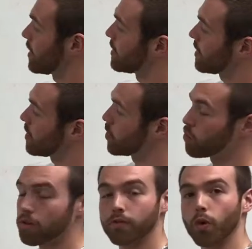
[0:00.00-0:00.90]
is either
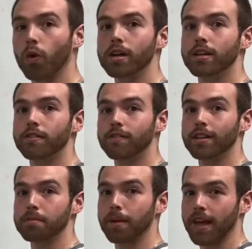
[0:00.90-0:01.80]
to avoid
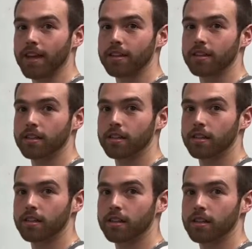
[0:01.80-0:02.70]
feeling pain
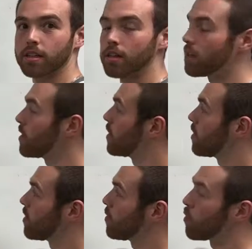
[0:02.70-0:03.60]

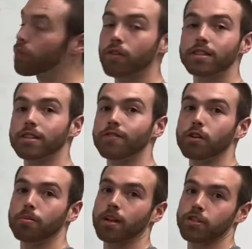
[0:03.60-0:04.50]
or for us to
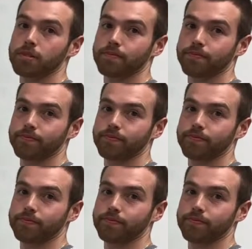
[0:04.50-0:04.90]
feel pleasure.